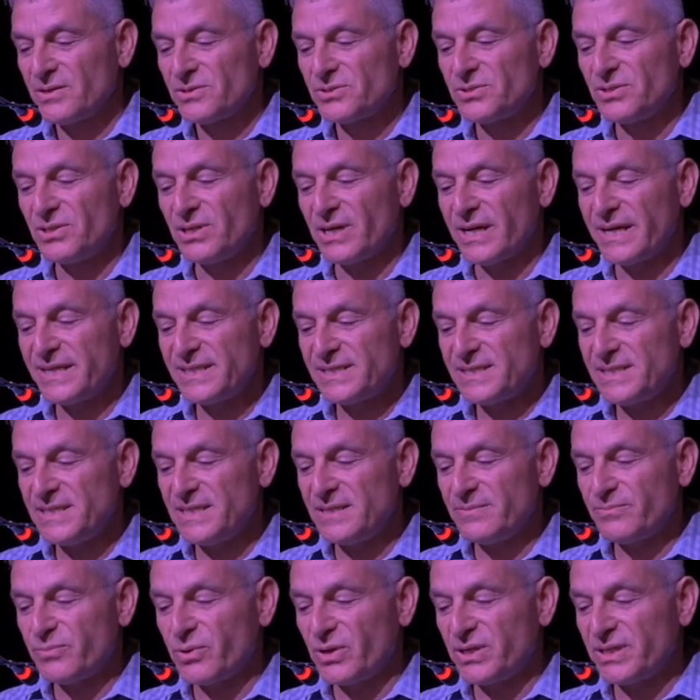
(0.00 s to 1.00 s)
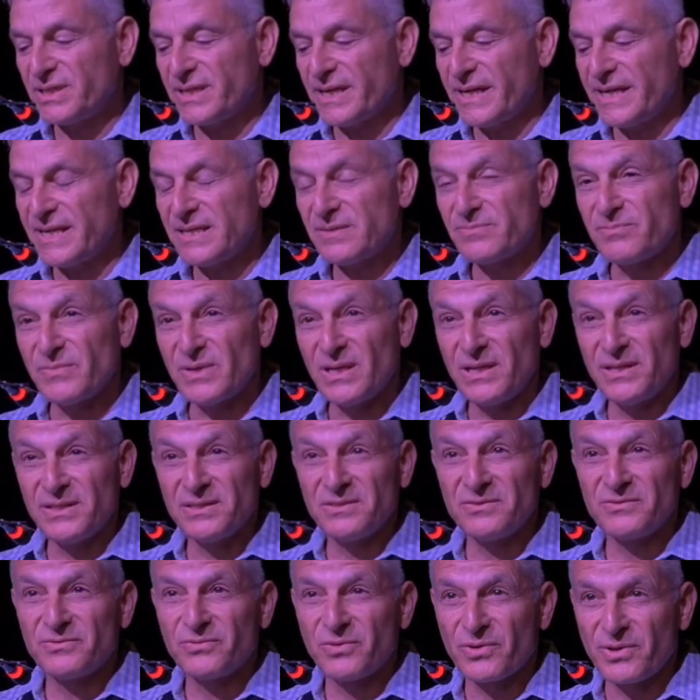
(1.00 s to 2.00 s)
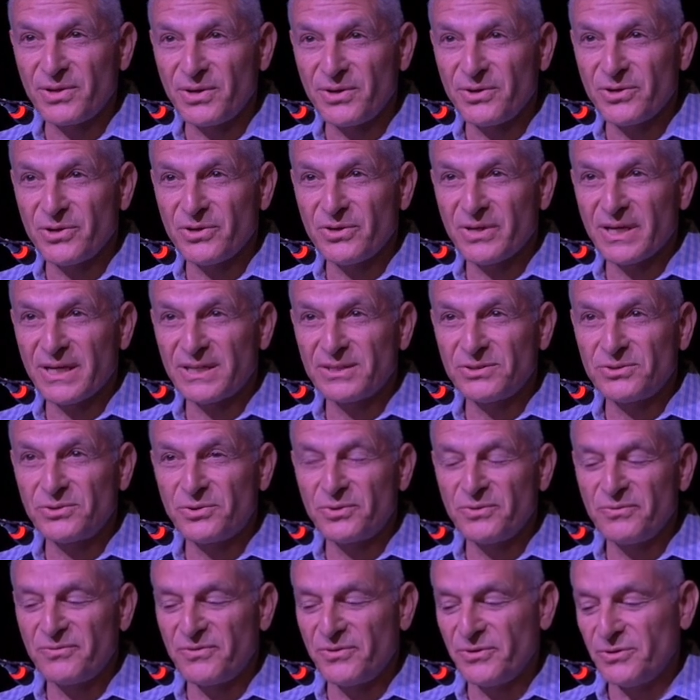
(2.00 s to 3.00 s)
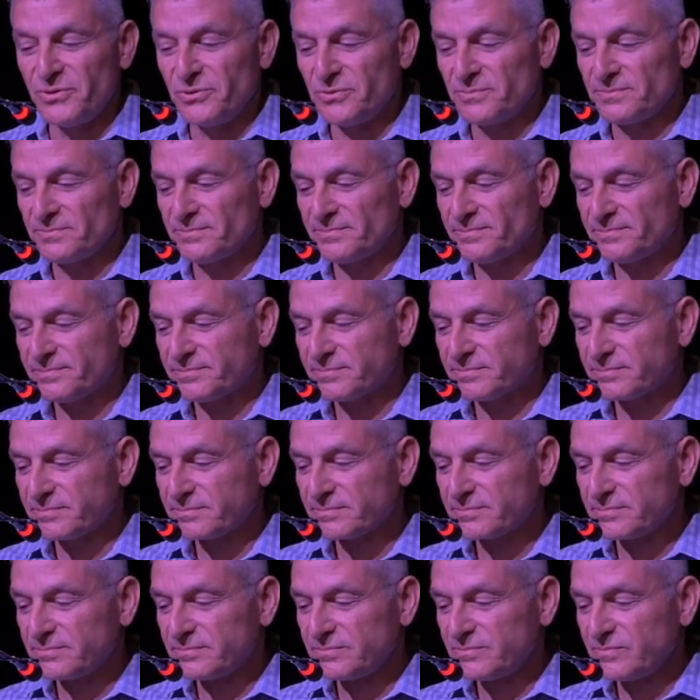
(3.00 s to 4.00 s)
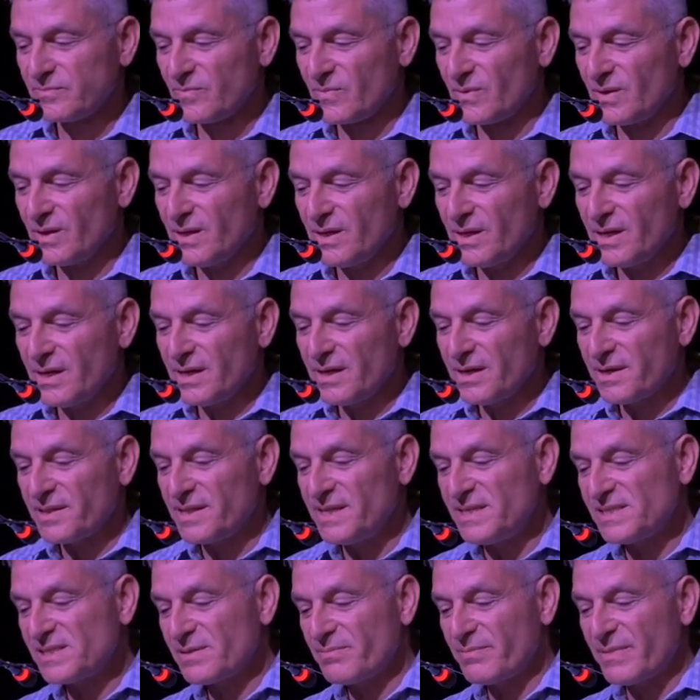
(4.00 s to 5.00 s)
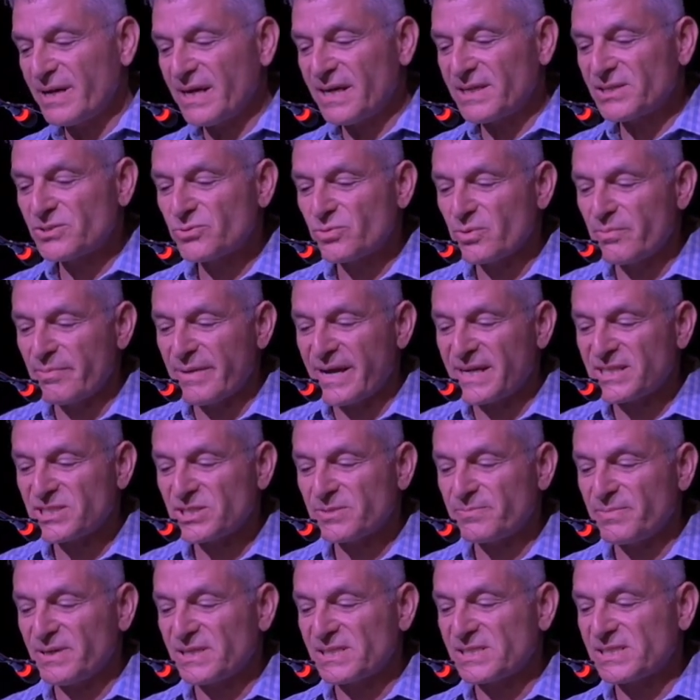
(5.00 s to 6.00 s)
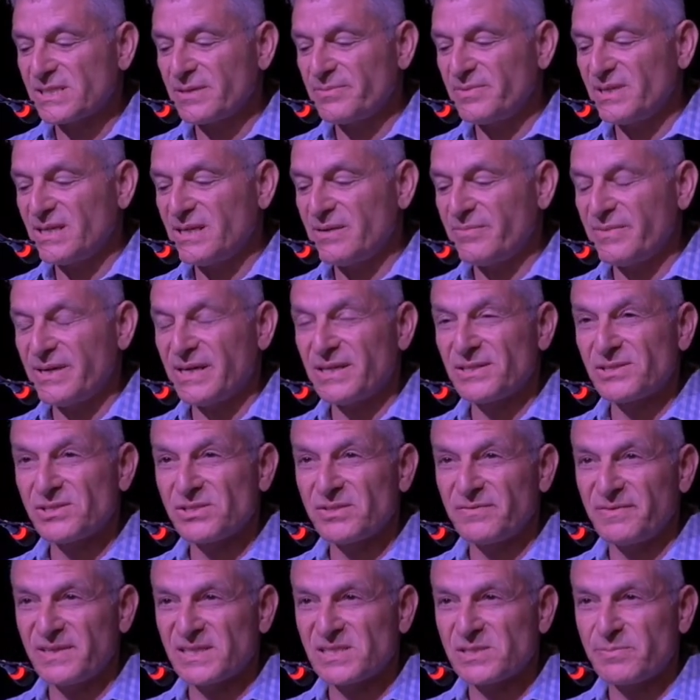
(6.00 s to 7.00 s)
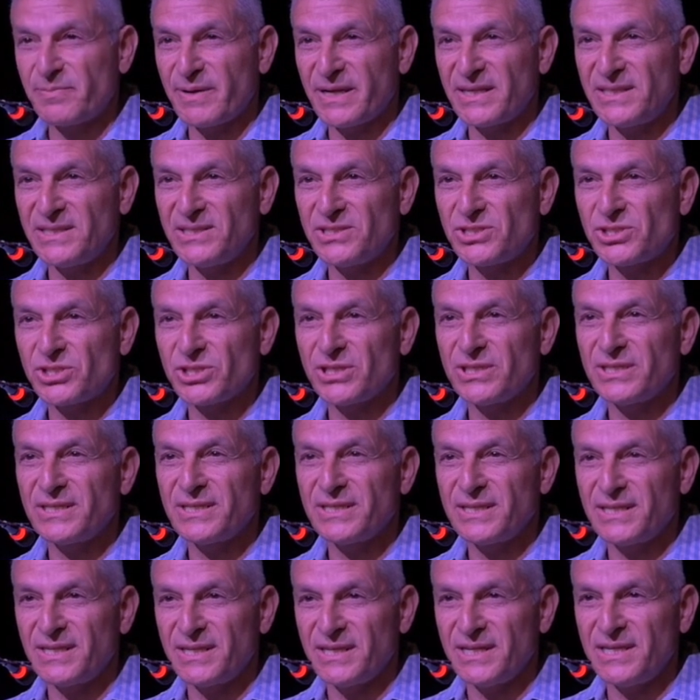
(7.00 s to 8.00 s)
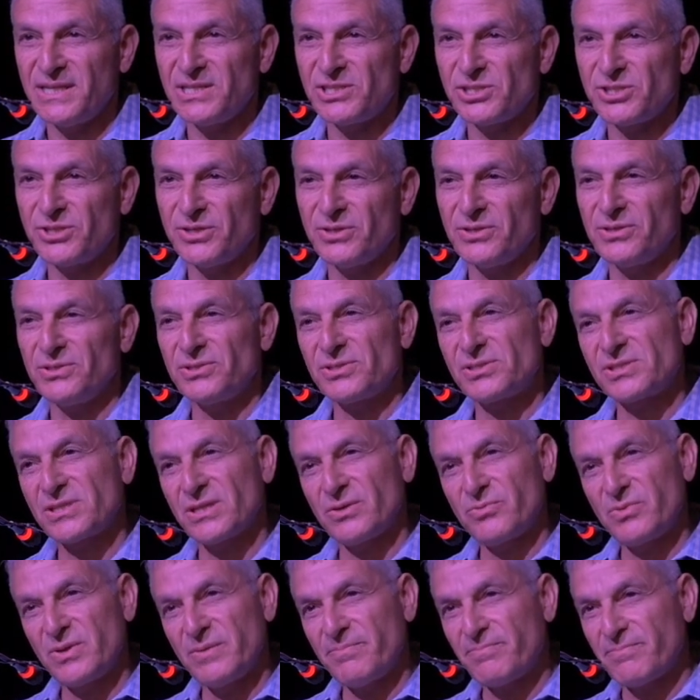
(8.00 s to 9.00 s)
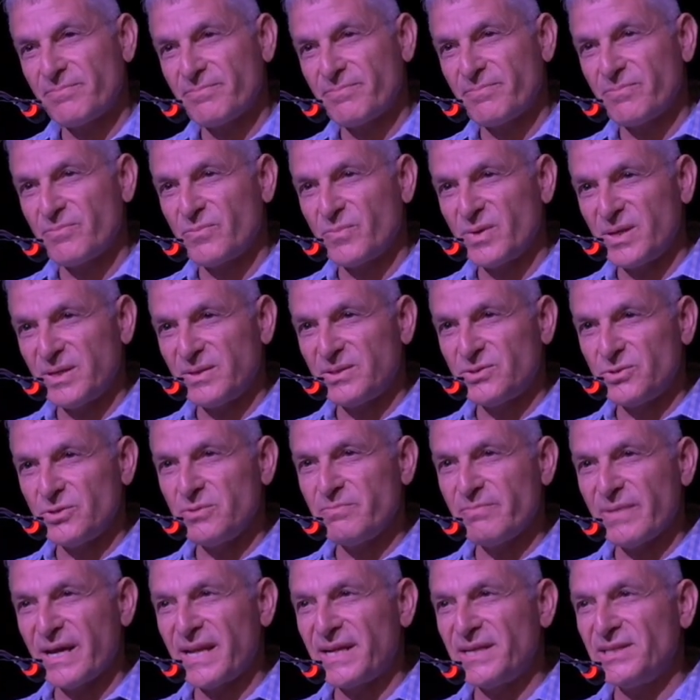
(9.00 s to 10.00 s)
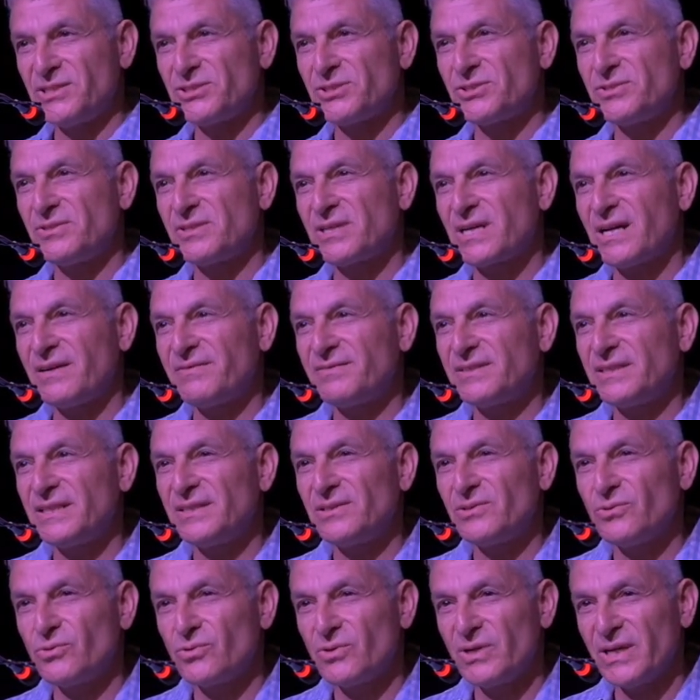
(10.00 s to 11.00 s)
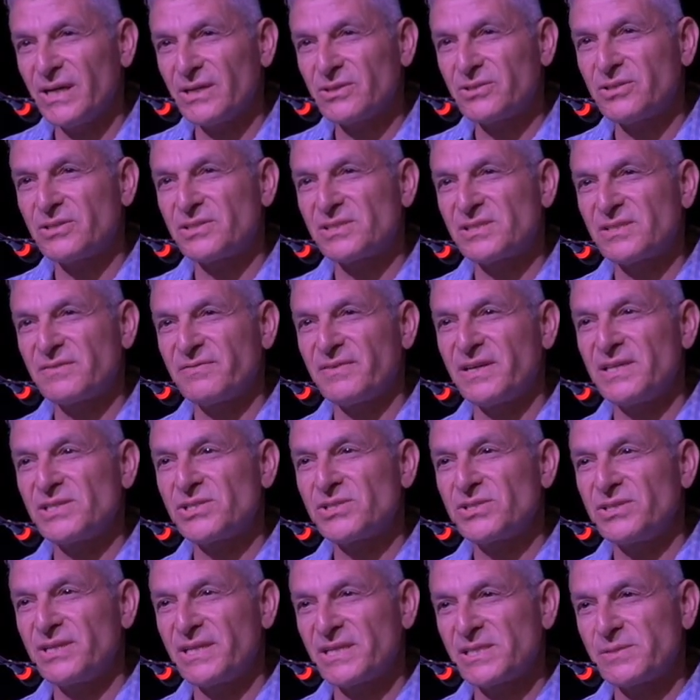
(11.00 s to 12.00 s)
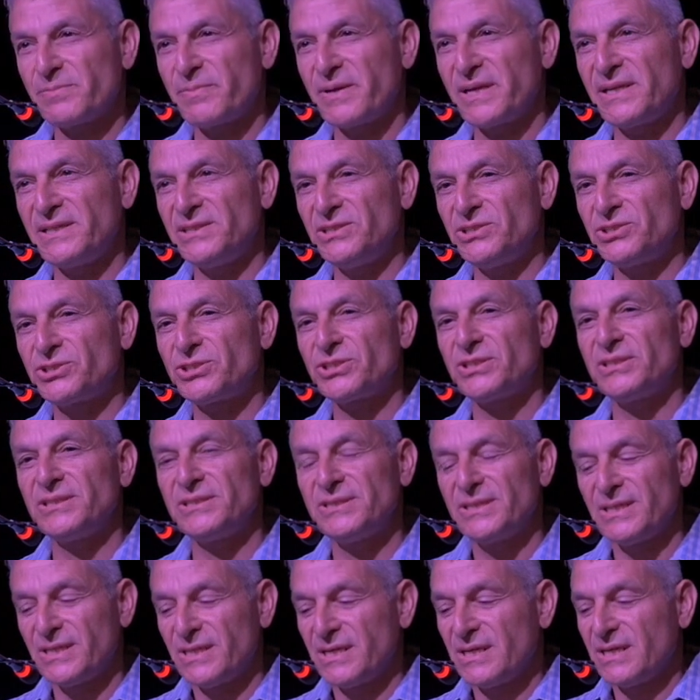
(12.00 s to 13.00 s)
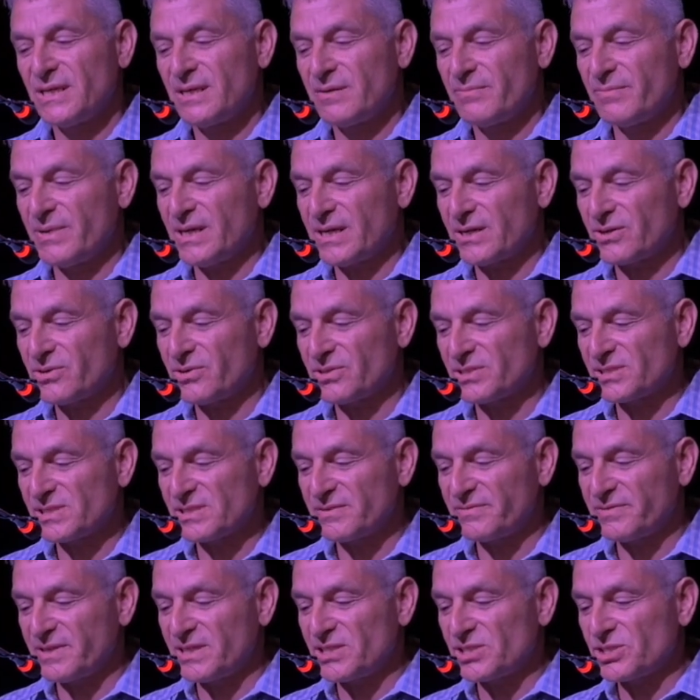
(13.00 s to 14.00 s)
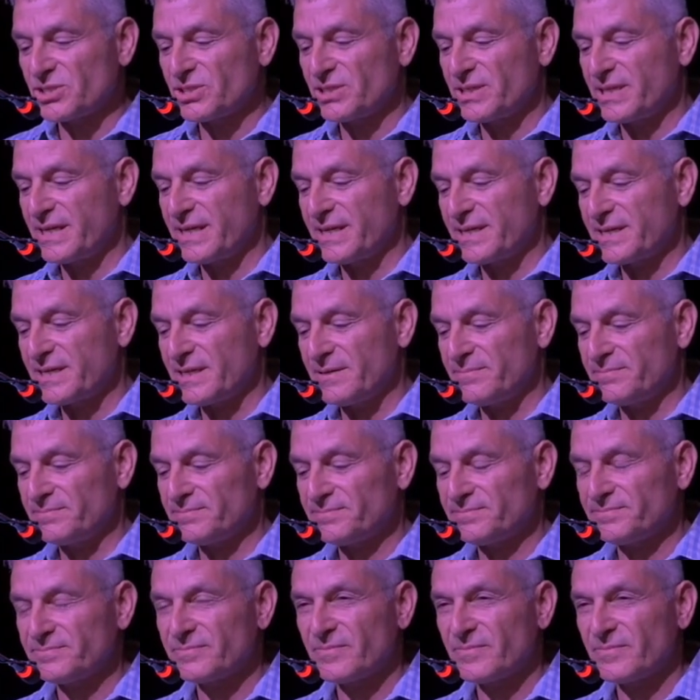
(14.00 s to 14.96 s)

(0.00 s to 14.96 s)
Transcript: to 19.8 million for the year under review. These amounts were matched by similar amounts of expenditure in each year. So we do manage to cover all our conservation expenditure by conservation income.